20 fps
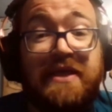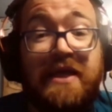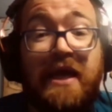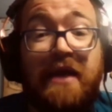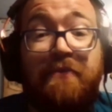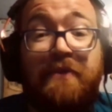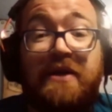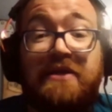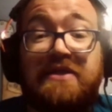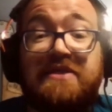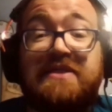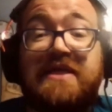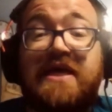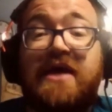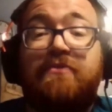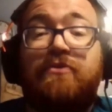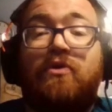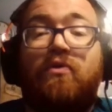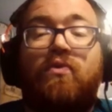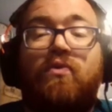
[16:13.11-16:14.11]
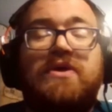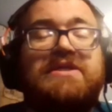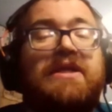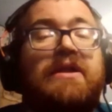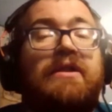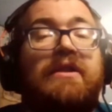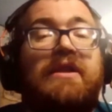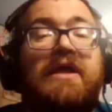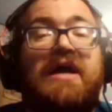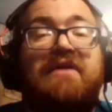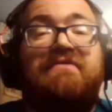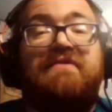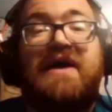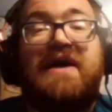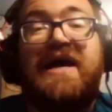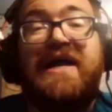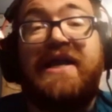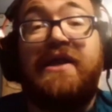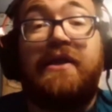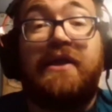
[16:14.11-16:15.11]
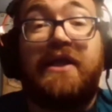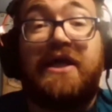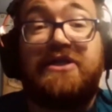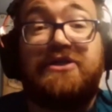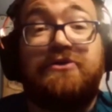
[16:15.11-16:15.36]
but at the time, there wasn't a lot of ideological